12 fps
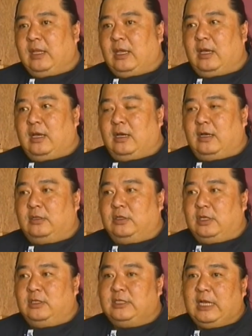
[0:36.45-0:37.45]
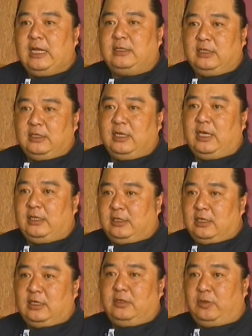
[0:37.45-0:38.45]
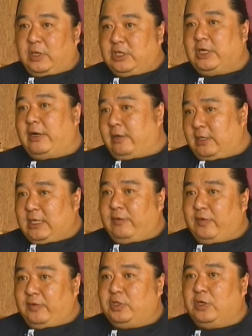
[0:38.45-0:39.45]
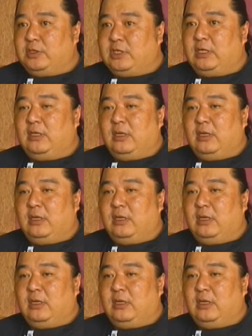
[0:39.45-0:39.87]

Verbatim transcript: uh, in selecting the, the three charities that we've chosen.